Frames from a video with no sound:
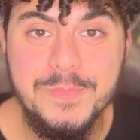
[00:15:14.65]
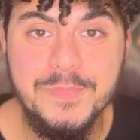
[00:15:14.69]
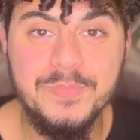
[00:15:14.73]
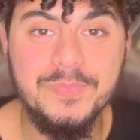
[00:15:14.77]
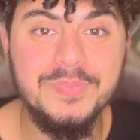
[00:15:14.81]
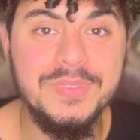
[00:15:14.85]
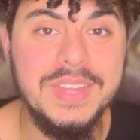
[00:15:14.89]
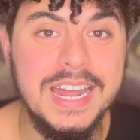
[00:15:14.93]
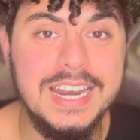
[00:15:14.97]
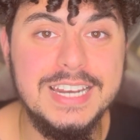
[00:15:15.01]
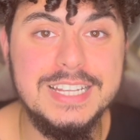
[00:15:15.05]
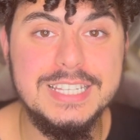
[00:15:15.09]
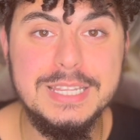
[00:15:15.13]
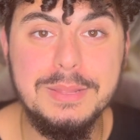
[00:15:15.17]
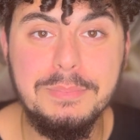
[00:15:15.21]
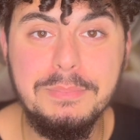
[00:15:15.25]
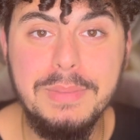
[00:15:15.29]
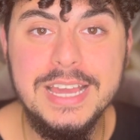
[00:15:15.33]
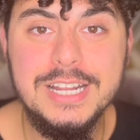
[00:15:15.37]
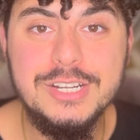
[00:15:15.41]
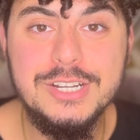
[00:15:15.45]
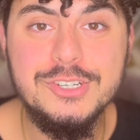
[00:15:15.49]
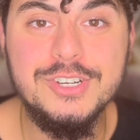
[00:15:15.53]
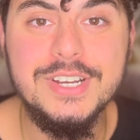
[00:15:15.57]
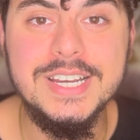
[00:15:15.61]
That is the
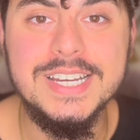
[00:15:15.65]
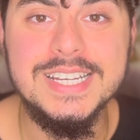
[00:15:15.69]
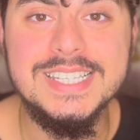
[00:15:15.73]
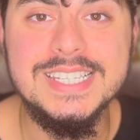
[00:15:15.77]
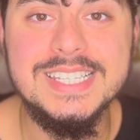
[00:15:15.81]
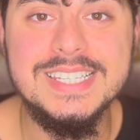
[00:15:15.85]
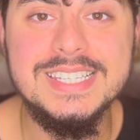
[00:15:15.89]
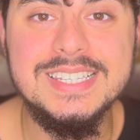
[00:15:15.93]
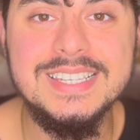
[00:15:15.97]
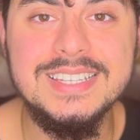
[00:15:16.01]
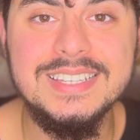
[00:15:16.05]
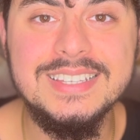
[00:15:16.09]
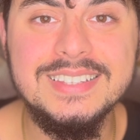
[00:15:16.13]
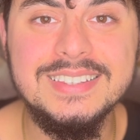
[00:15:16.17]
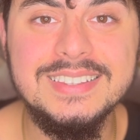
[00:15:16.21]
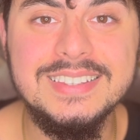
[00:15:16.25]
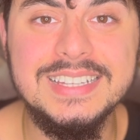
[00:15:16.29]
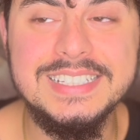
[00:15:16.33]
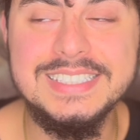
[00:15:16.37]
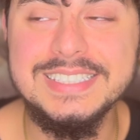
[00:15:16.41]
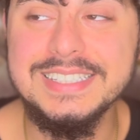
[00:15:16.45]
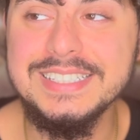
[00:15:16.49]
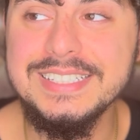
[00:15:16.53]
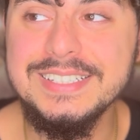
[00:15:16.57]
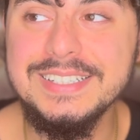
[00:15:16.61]
Matrix.
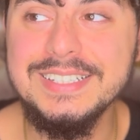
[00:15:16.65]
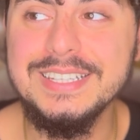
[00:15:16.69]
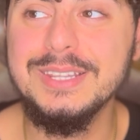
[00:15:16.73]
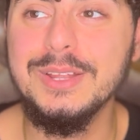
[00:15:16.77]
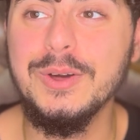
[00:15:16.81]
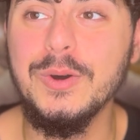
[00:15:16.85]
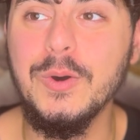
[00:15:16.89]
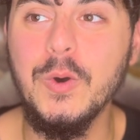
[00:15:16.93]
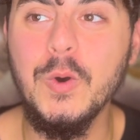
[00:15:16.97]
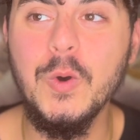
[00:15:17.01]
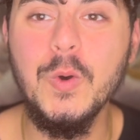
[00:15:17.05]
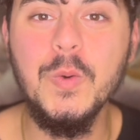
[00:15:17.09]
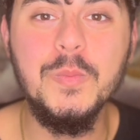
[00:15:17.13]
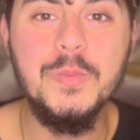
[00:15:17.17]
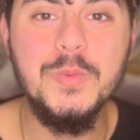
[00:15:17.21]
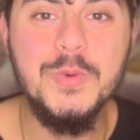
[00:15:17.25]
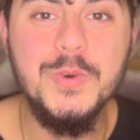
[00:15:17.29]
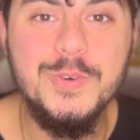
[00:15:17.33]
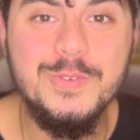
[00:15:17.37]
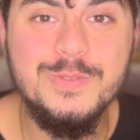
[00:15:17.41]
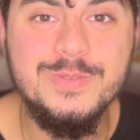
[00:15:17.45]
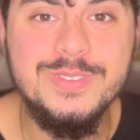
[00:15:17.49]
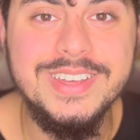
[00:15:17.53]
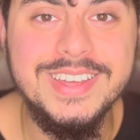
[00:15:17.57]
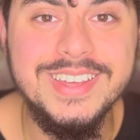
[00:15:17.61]
That's literally the whole
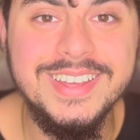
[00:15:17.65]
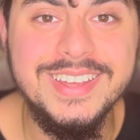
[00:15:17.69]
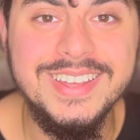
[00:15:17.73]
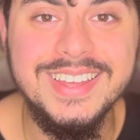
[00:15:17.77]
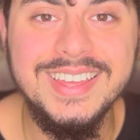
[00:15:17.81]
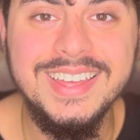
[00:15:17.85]
movie.